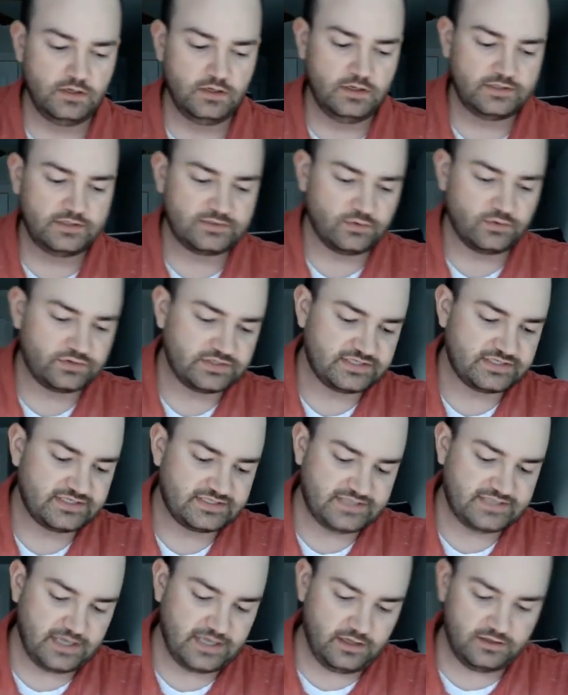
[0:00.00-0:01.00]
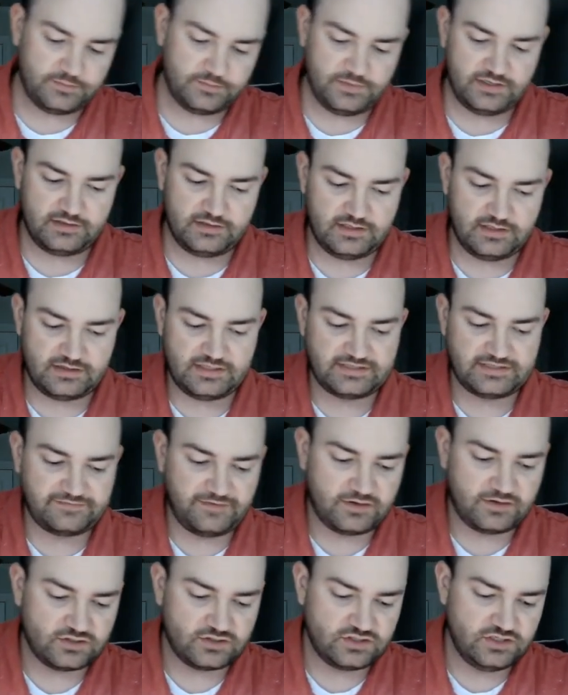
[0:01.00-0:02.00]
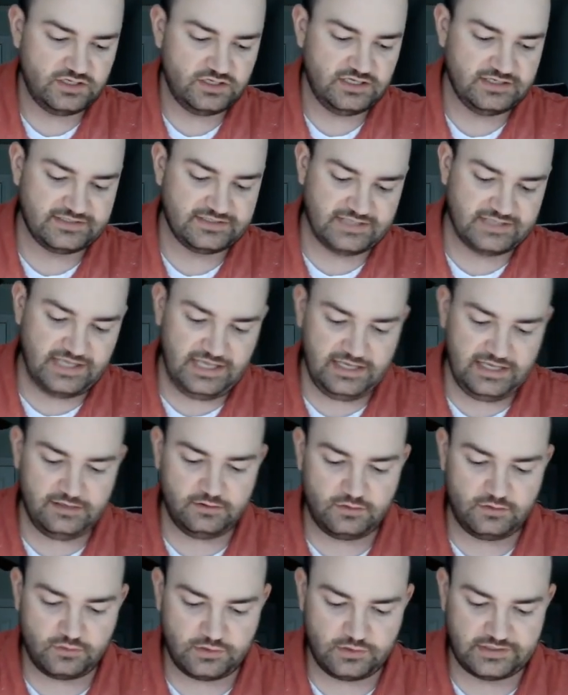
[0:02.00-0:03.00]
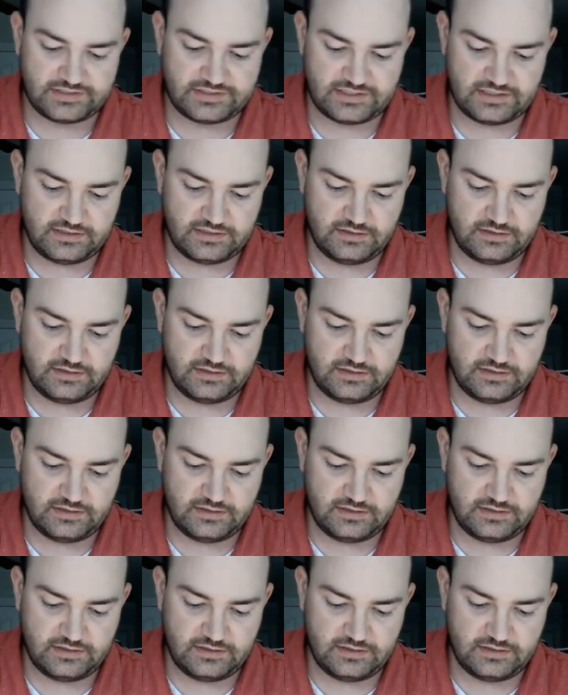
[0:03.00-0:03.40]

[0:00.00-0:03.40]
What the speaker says: So what this is telling me that this function is increasing